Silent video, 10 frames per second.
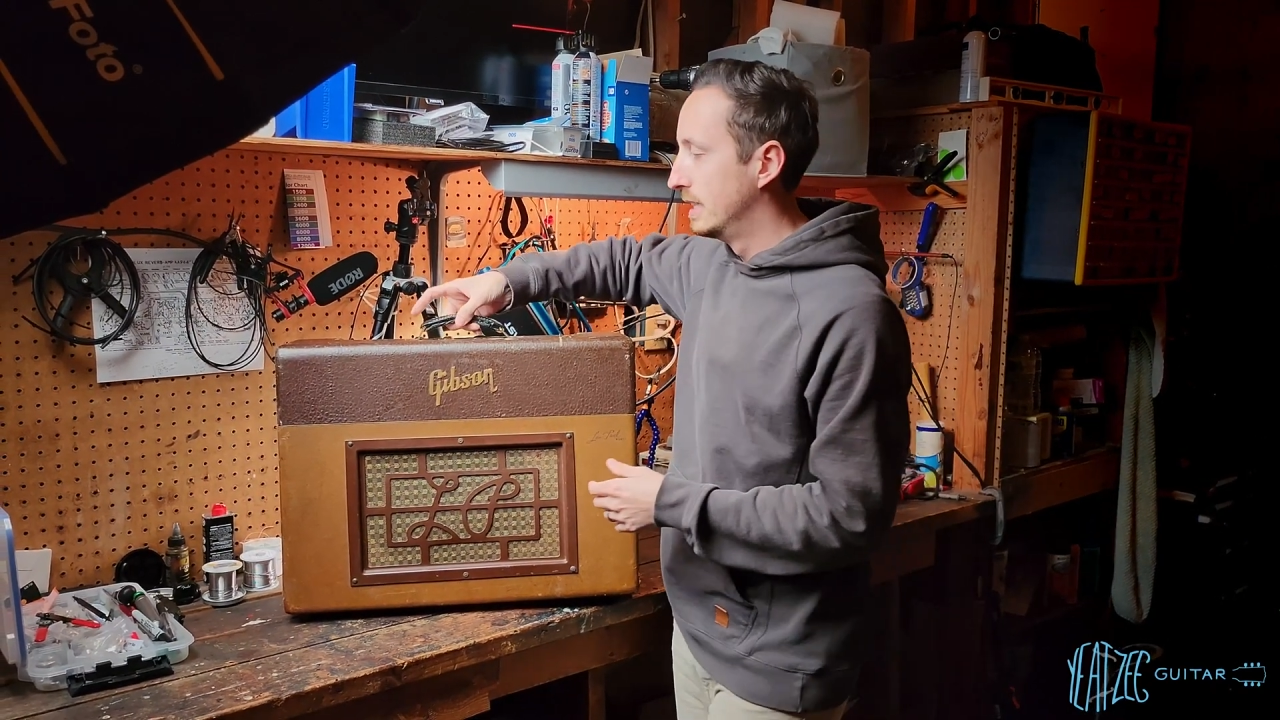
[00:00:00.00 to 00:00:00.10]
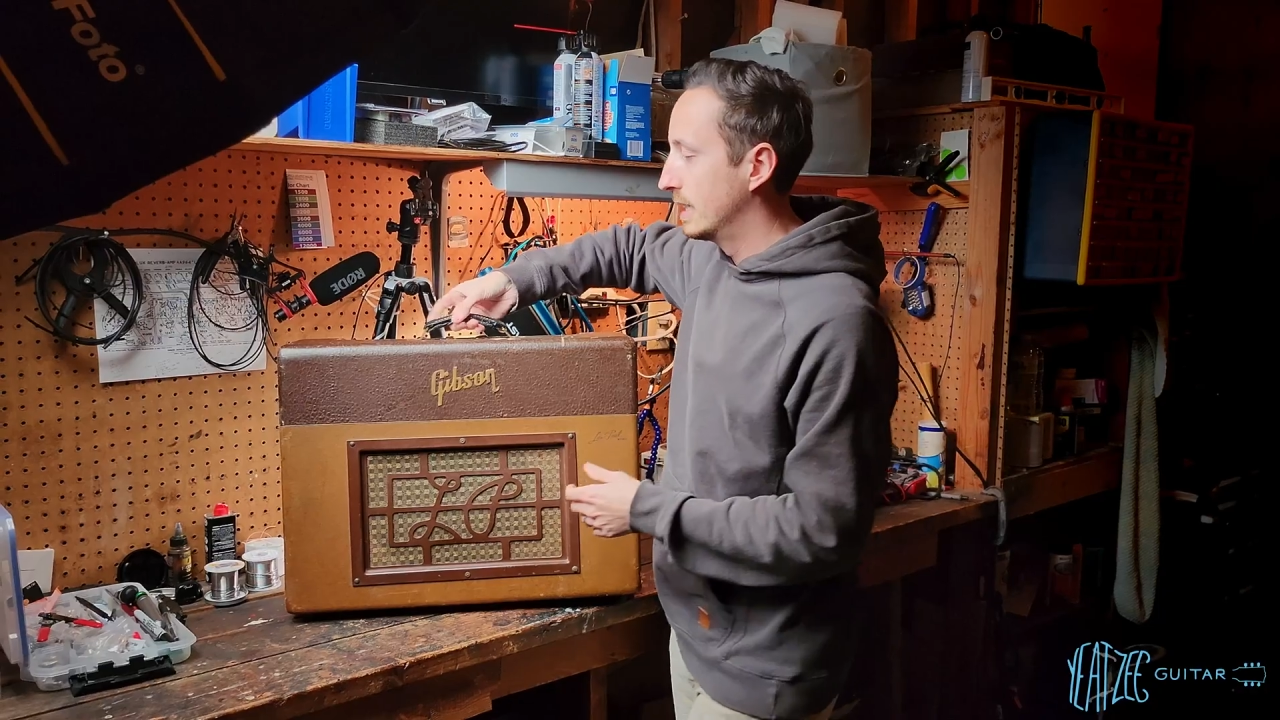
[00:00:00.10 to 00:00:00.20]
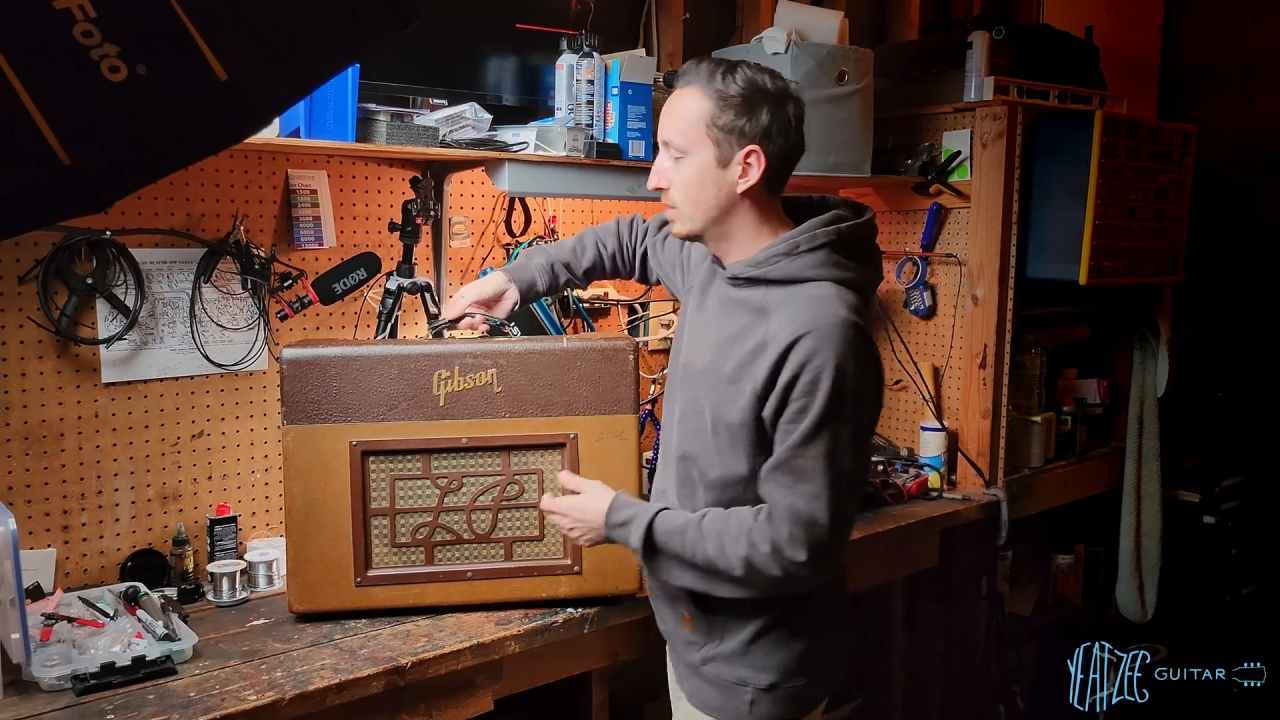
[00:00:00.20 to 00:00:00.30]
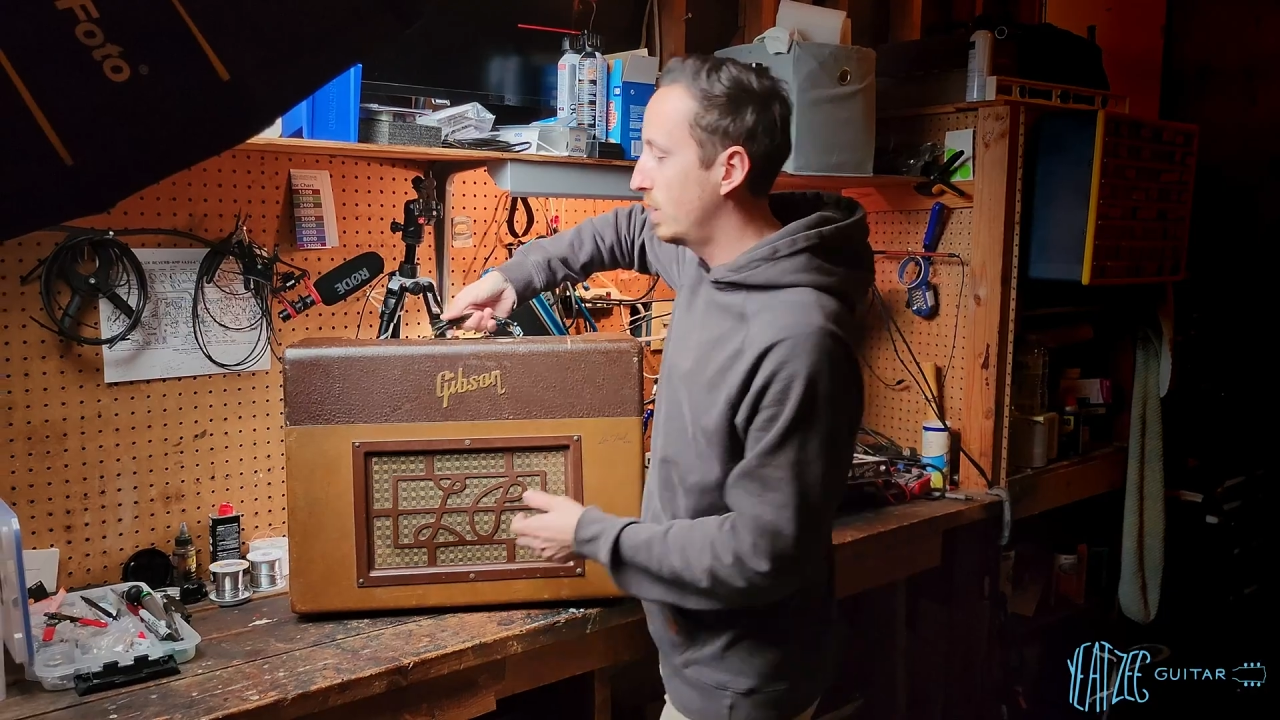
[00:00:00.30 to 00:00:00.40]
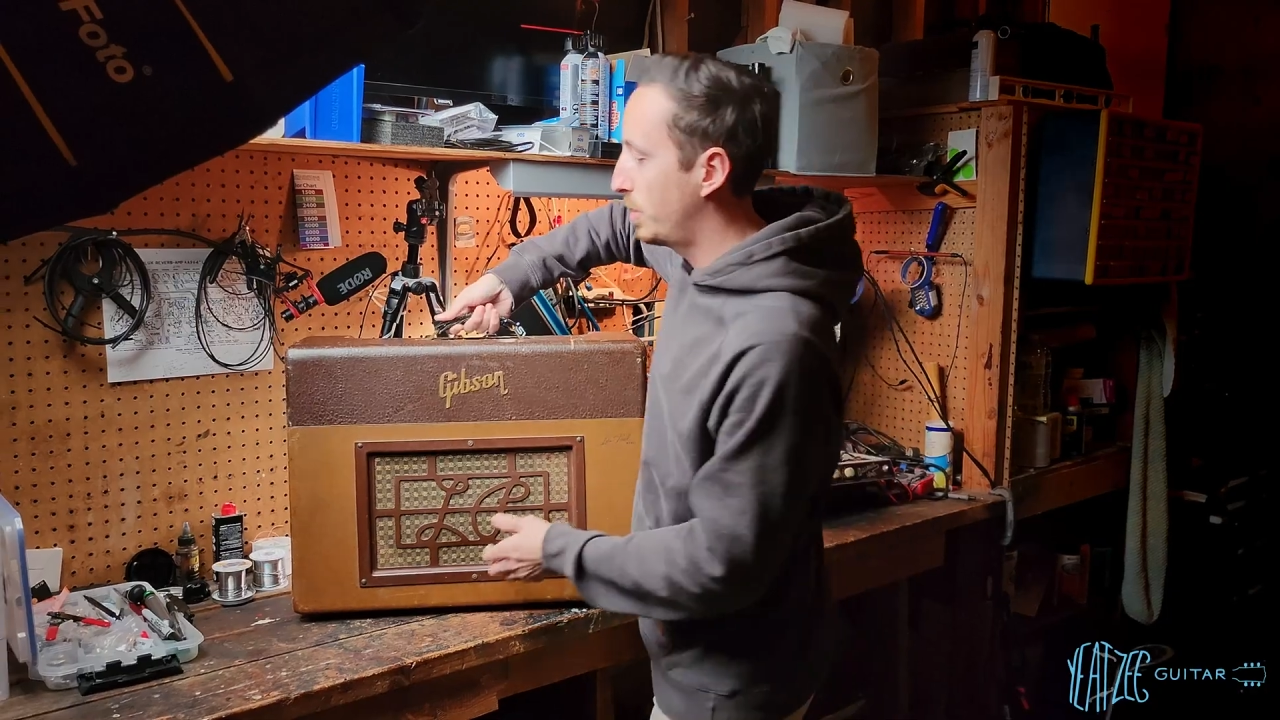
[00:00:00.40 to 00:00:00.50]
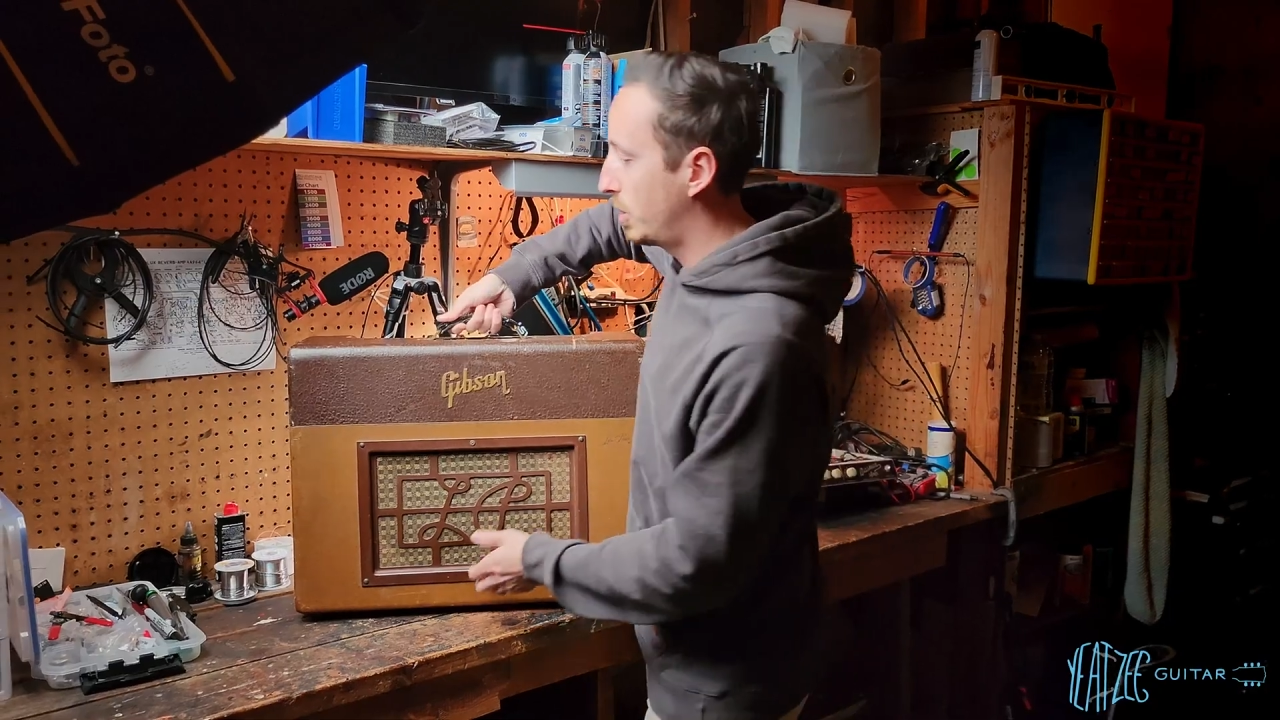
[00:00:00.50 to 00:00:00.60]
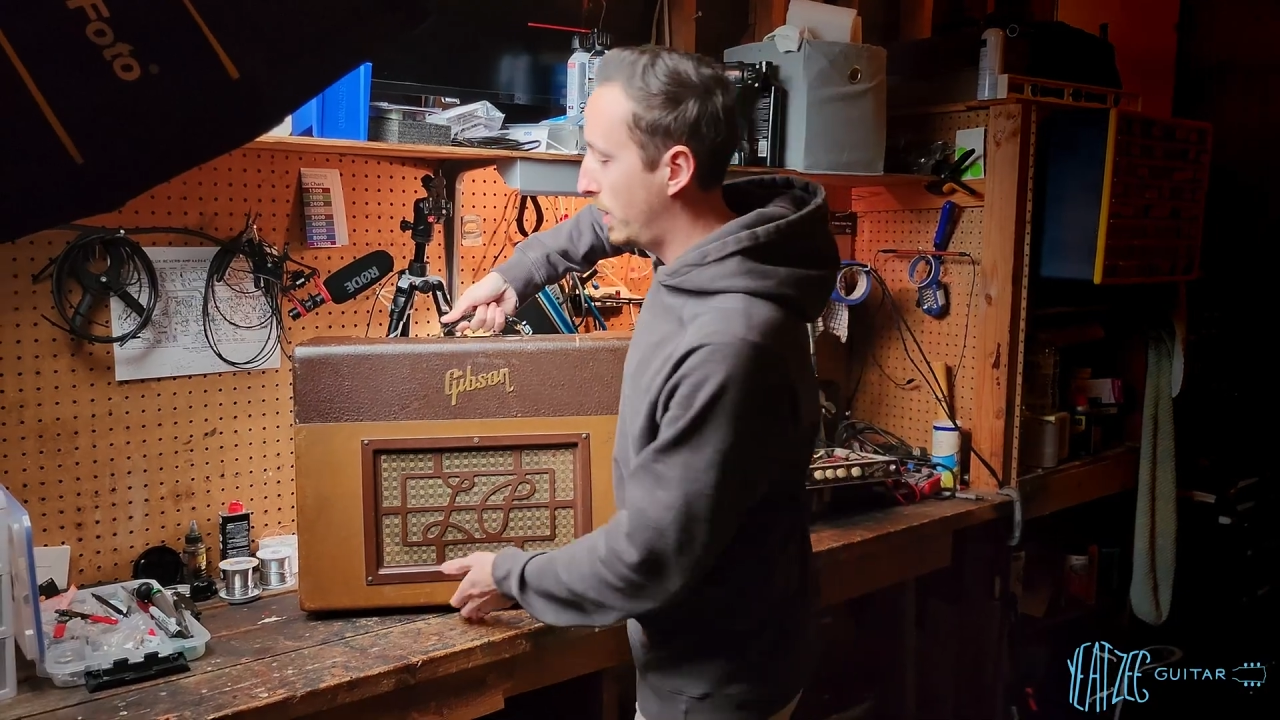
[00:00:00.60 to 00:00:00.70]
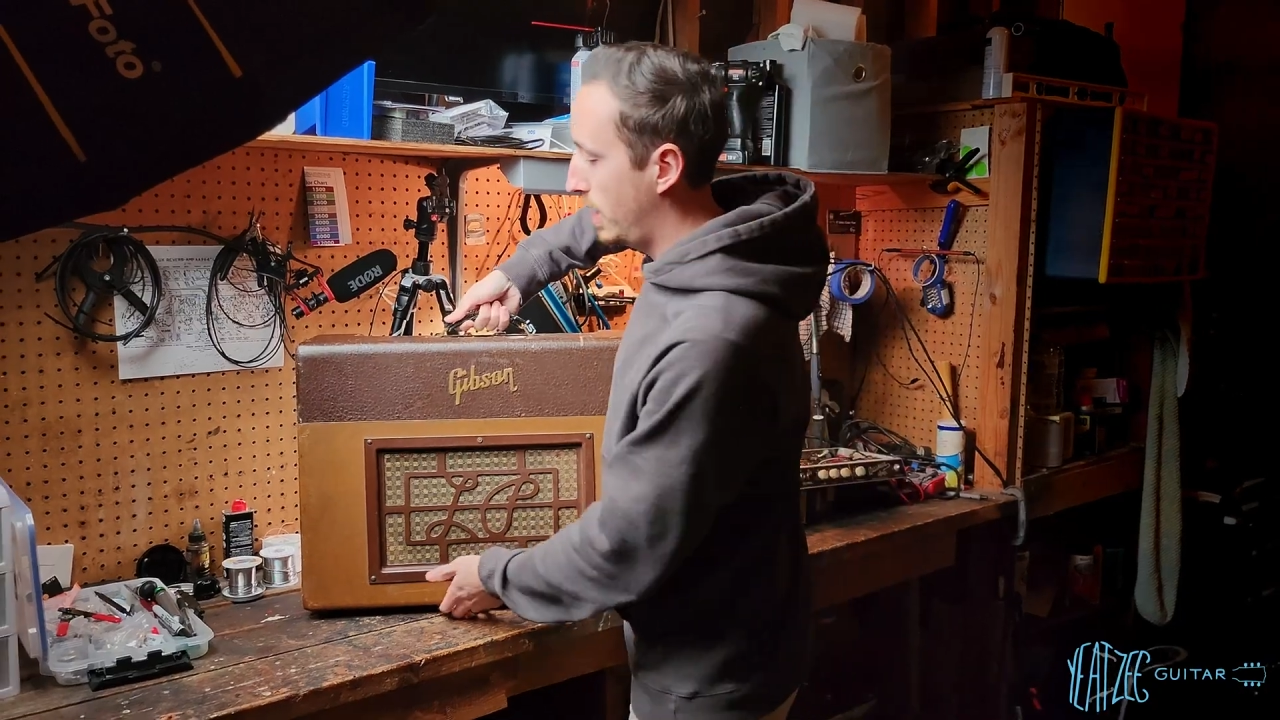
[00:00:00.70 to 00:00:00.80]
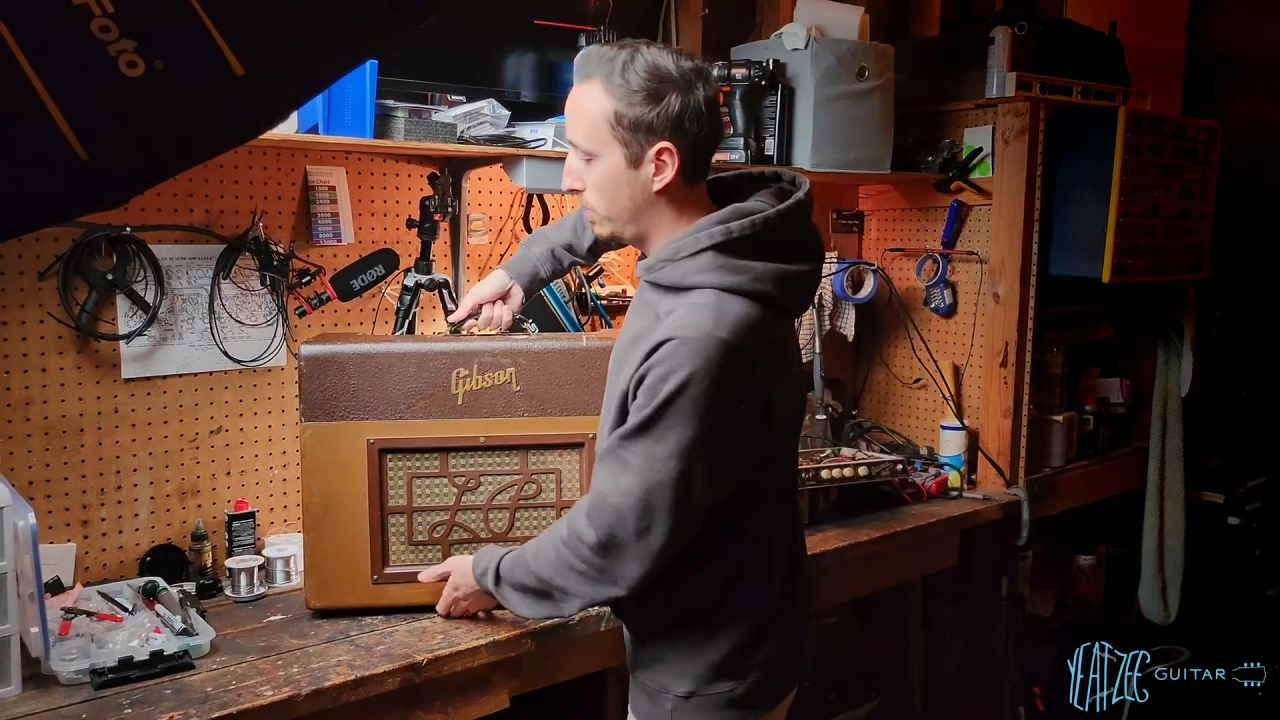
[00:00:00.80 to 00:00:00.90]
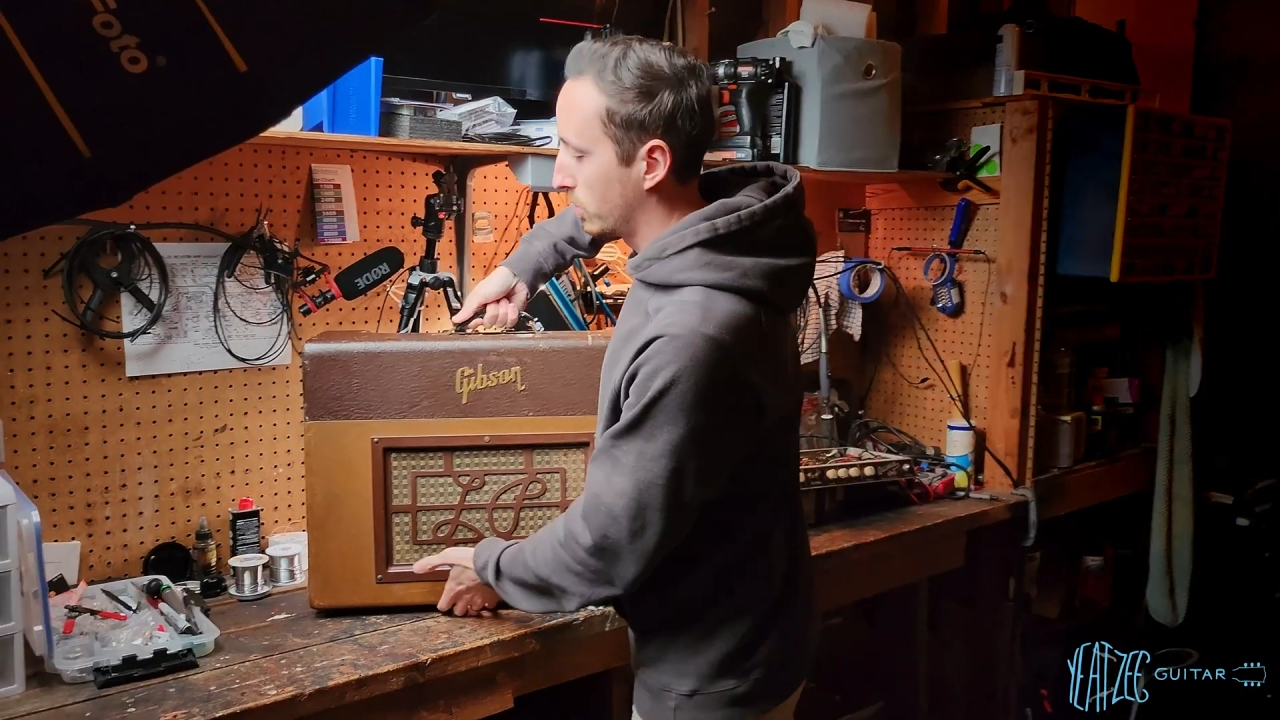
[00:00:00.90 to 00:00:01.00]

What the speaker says: Let's flip it around